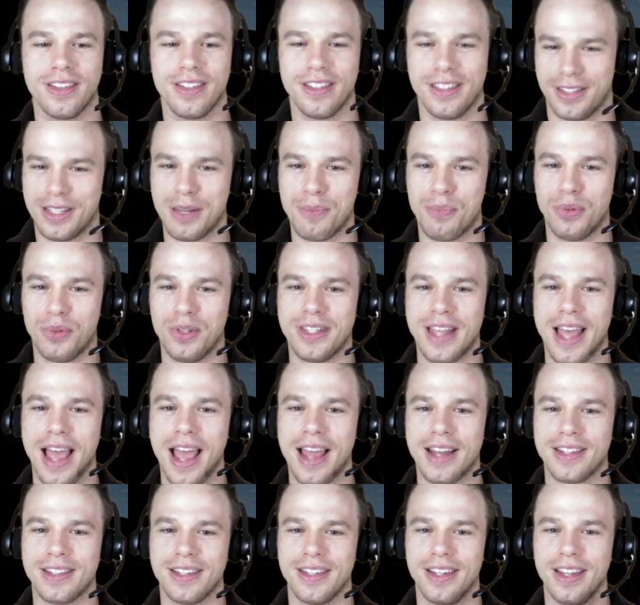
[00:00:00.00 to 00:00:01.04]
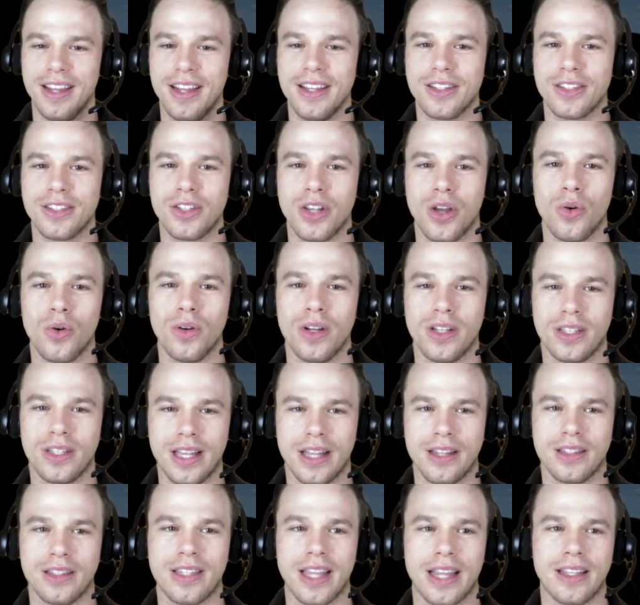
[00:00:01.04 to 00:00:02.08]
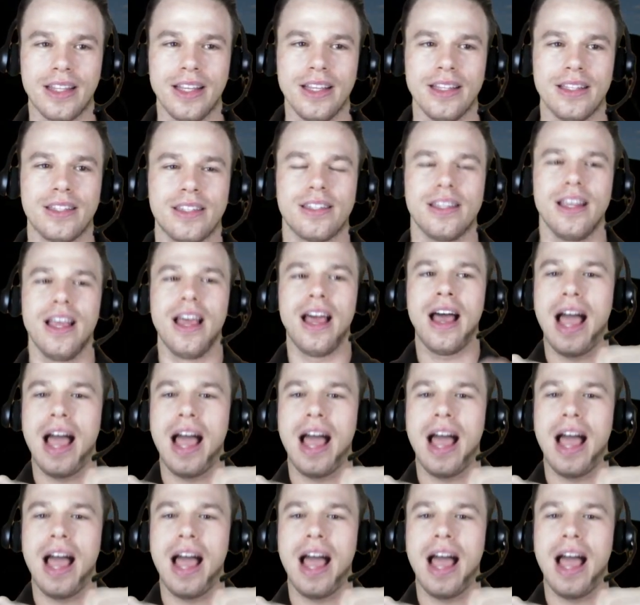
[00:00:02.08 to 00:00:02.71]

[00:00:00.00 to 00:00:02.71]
Simple as that. So a sentence like this: